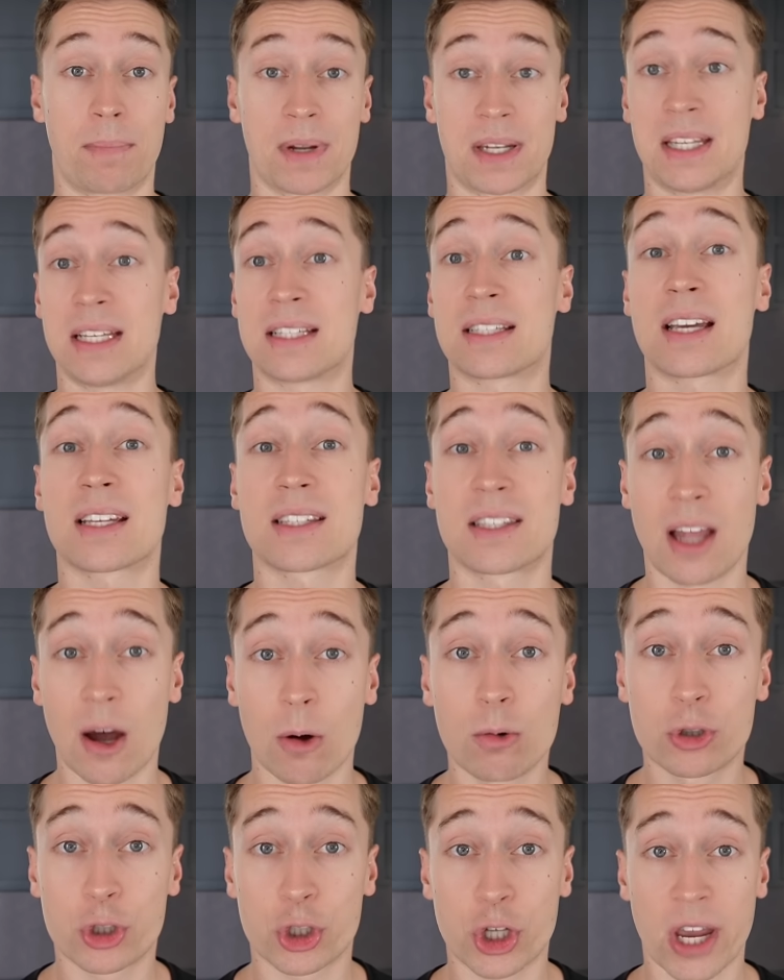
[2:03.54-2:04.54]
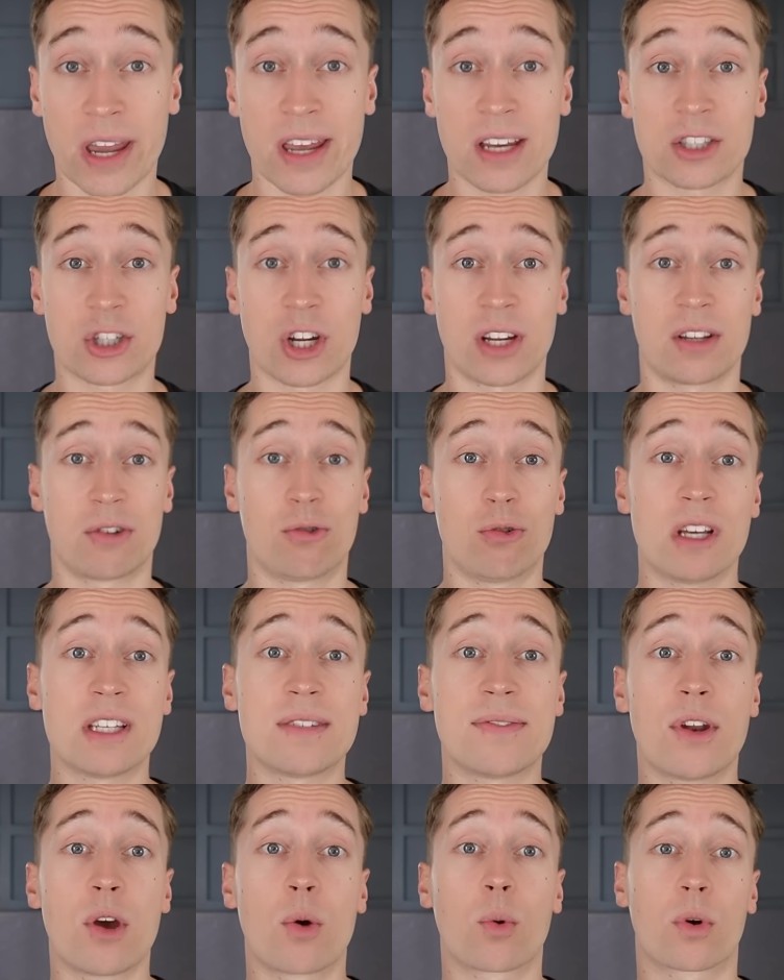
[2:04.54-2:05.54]
But this has now changed, and in
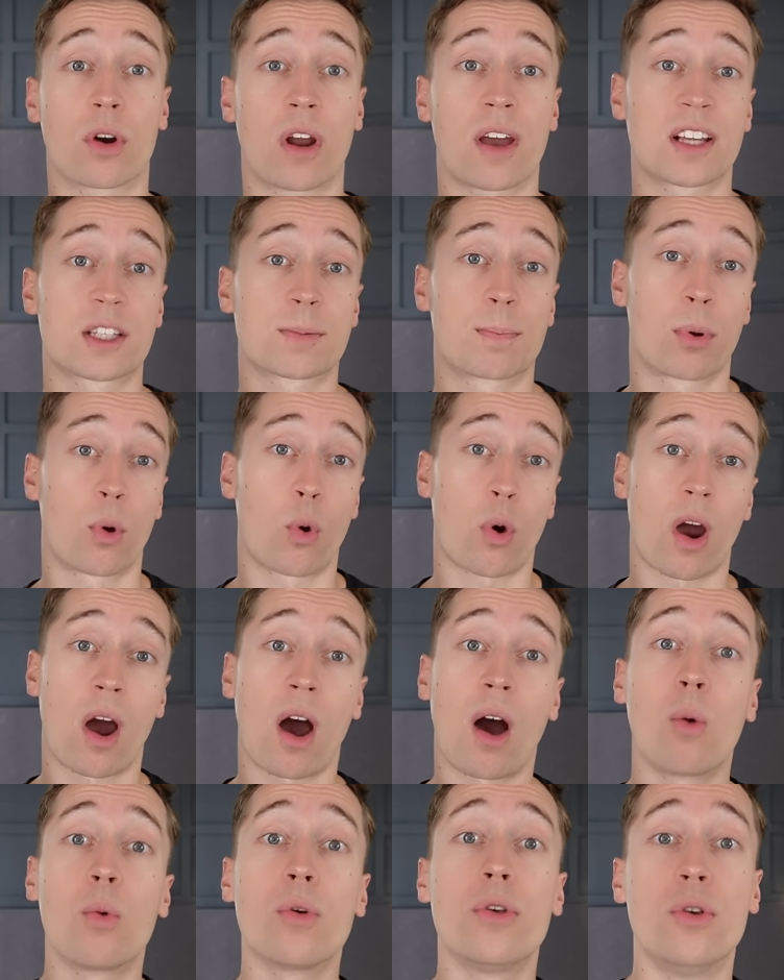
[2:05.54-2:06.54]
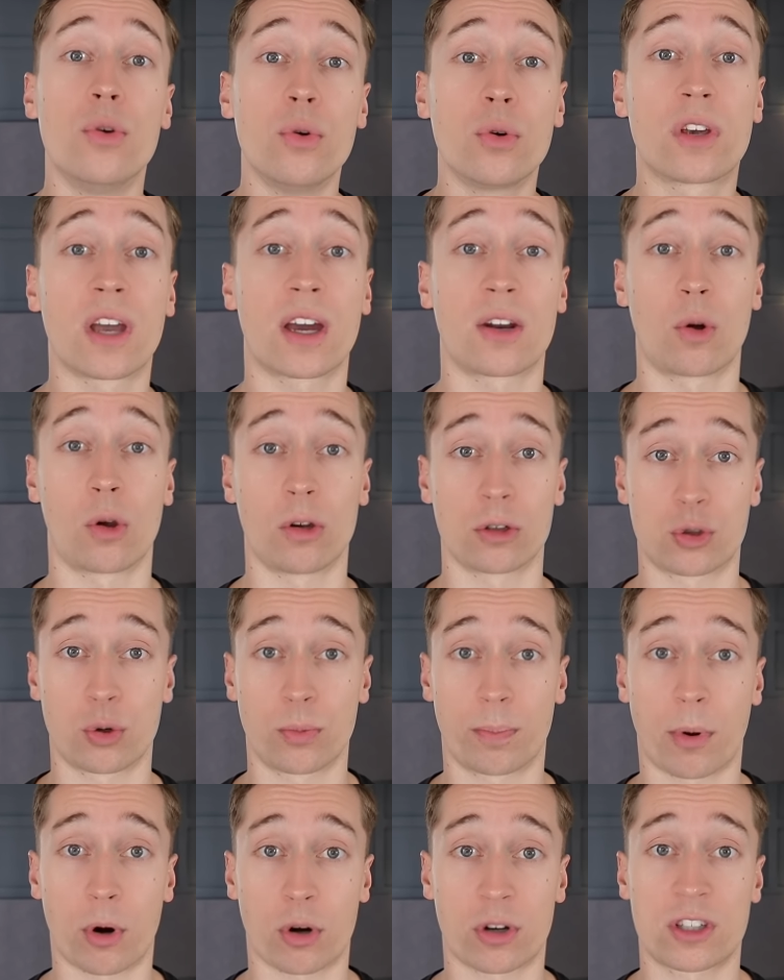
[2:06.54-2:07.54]
today's video we're gonna explore how you can
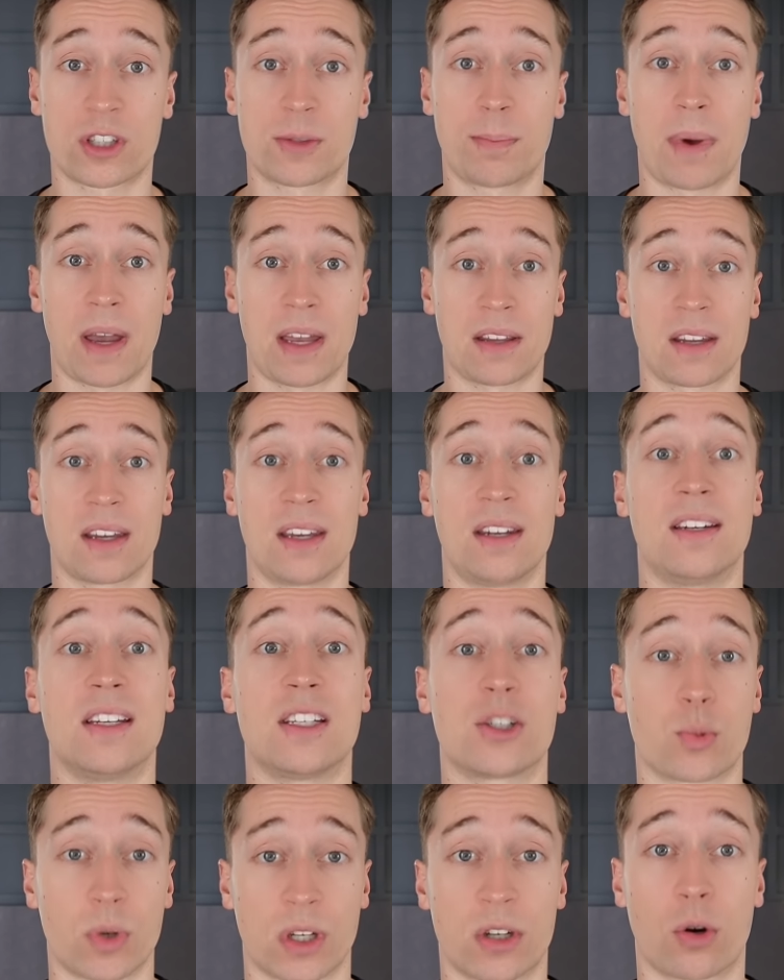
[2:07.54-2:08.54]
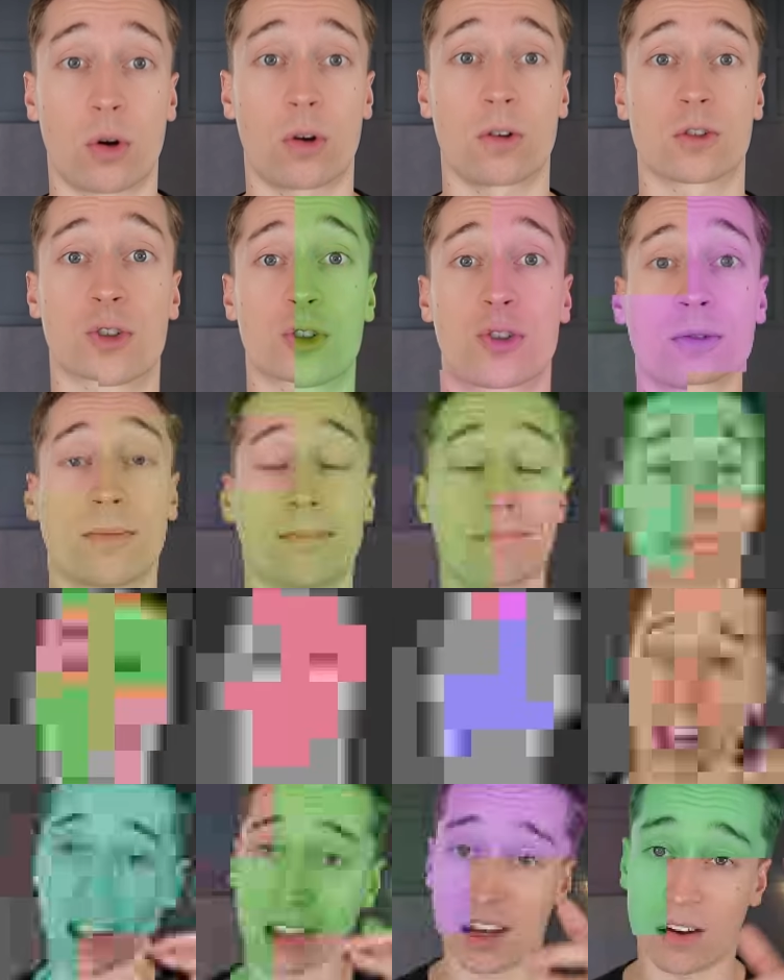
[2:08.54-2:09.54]
also participate in these returns.
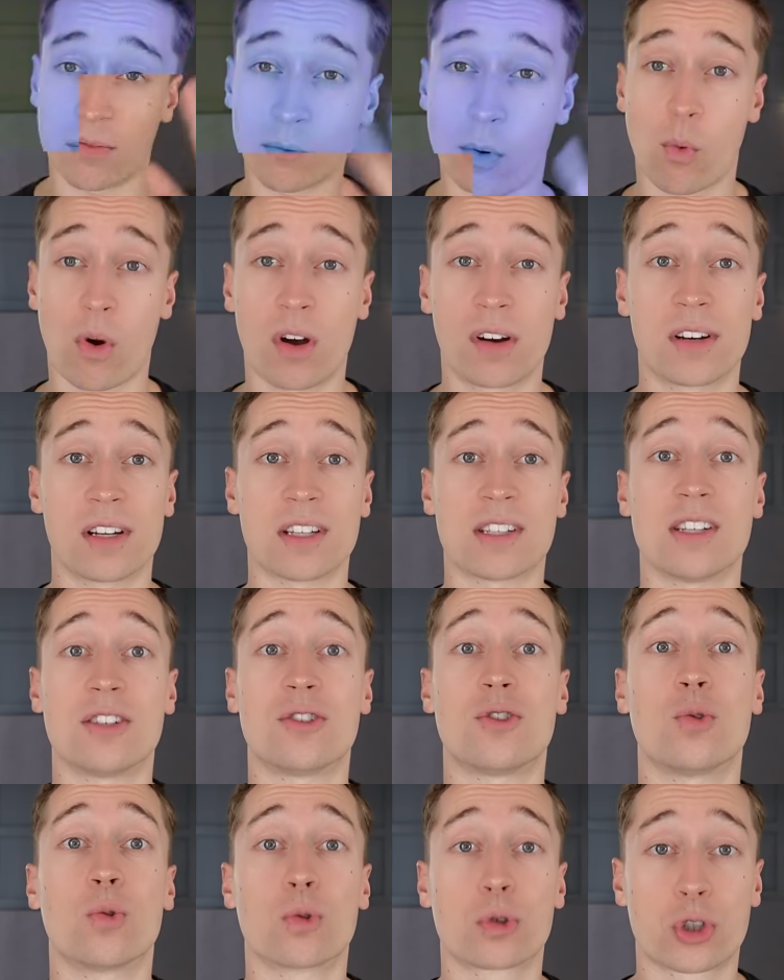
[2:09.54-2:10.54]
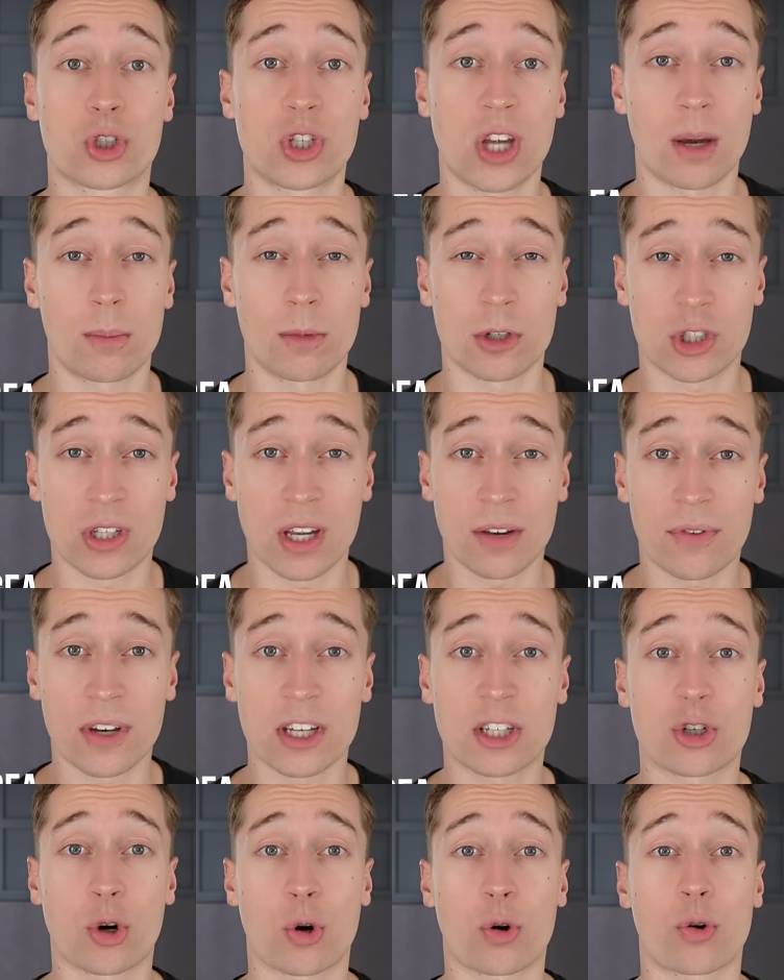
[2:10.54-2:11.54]
Hey everyone, this is Jussi. I'm a
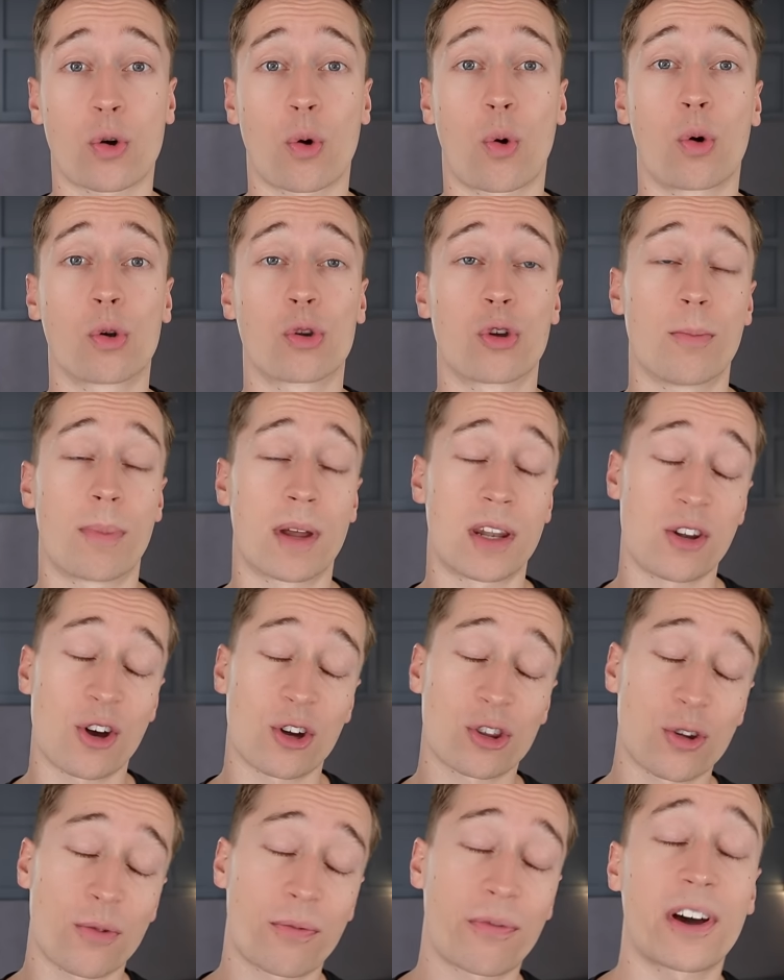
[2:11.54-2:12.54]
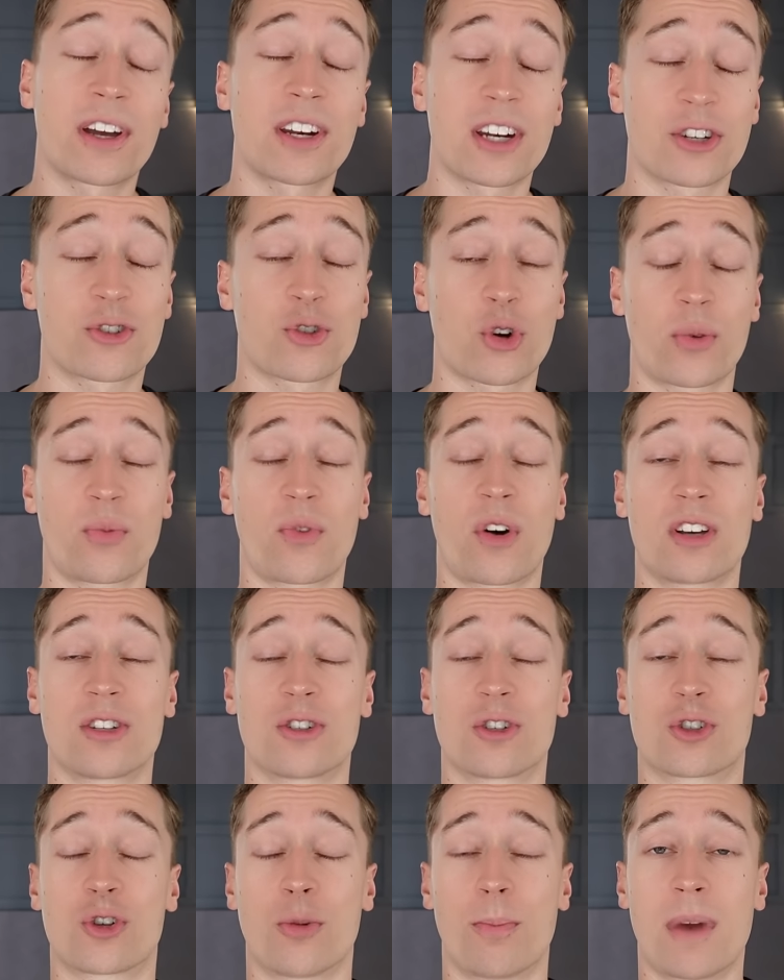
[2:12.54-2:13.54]
CFA charter holder but not a financial
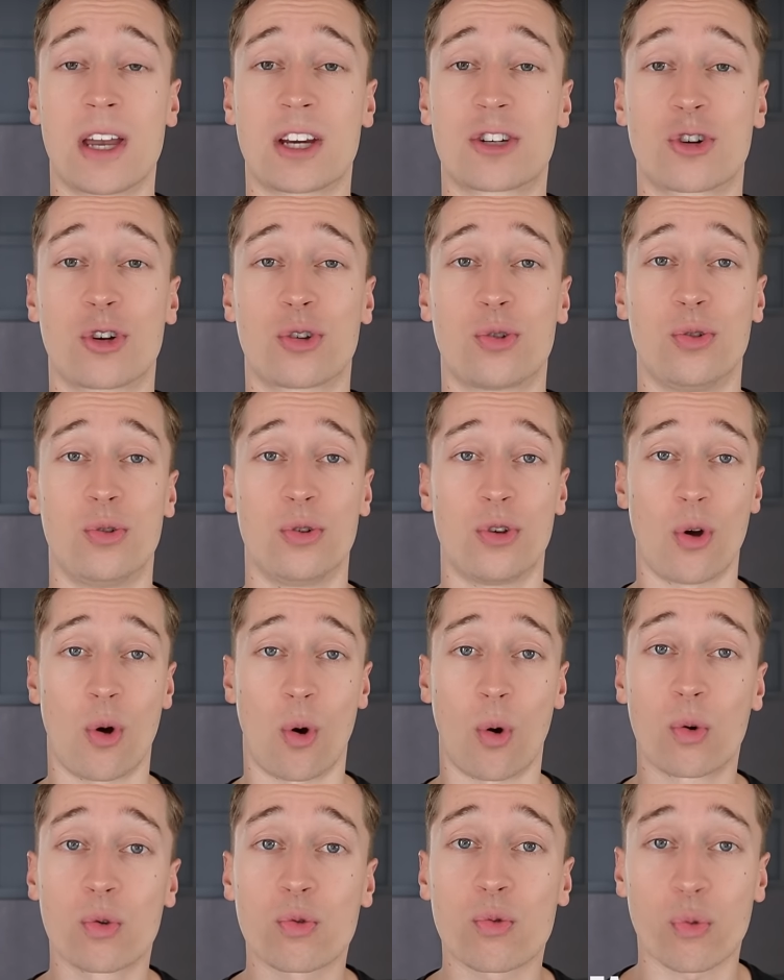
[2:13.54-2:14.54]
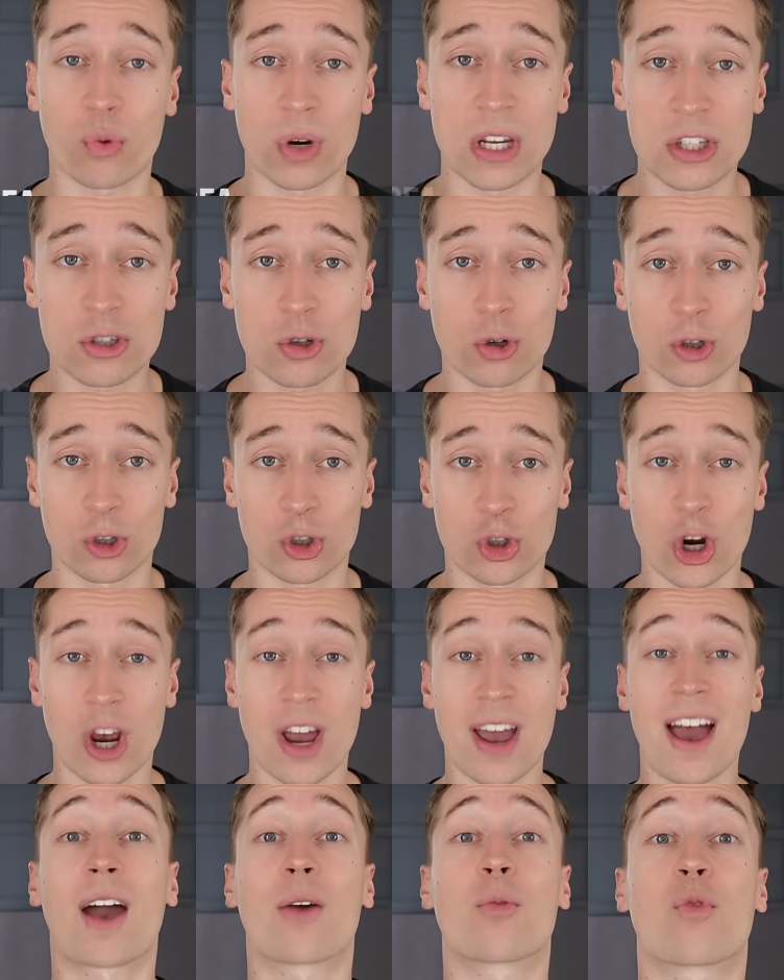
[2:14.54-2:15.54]
advisor, so make sure to do your own research.
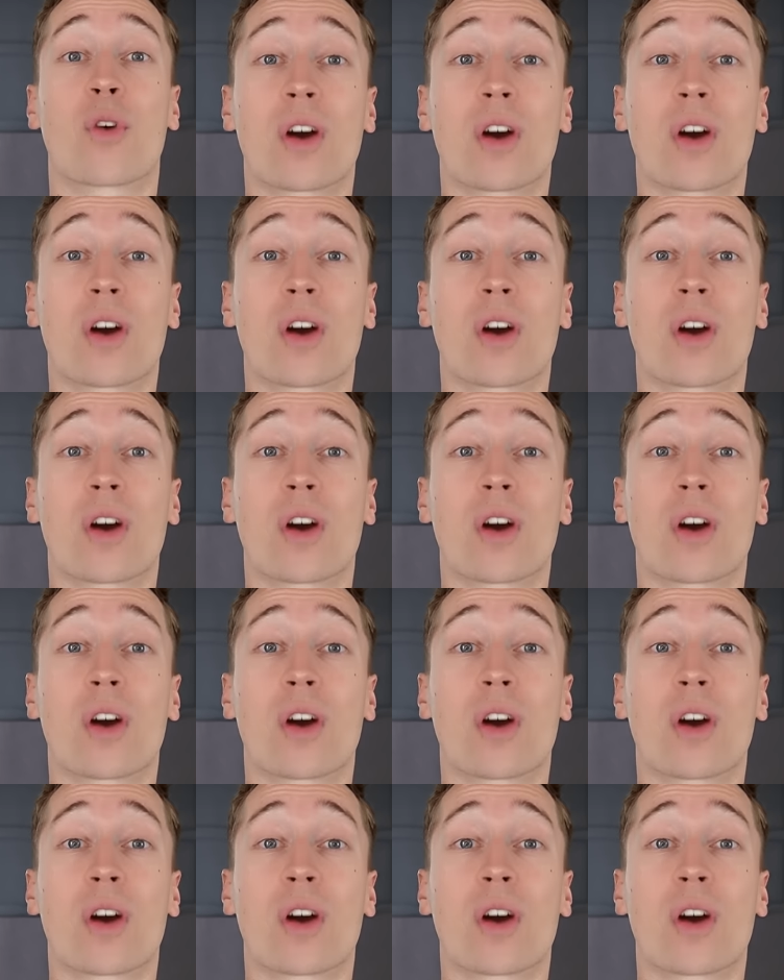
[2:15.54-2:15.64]
I